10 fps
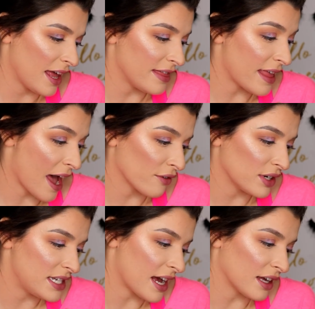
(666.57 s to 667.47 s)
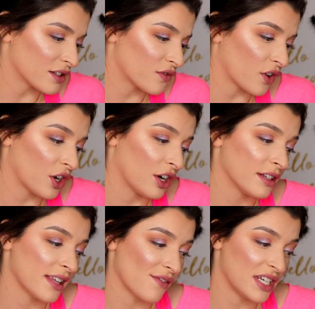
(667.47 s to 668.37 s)
And that retails for
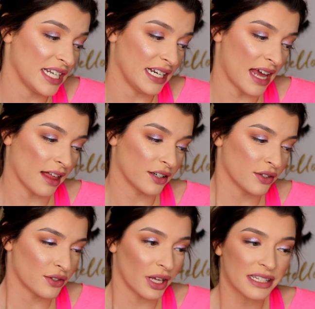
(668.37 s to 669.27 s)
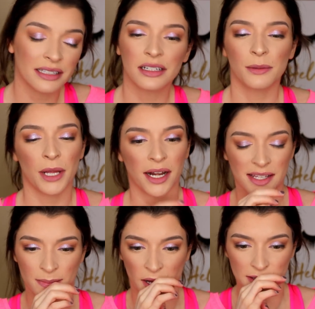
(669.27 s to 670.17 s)
$17. So that's a little bit
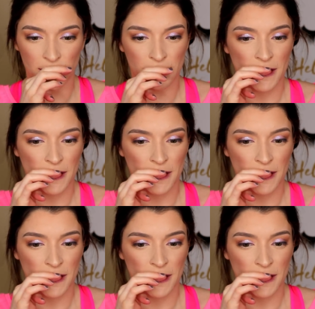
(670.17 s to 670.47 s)
expensive.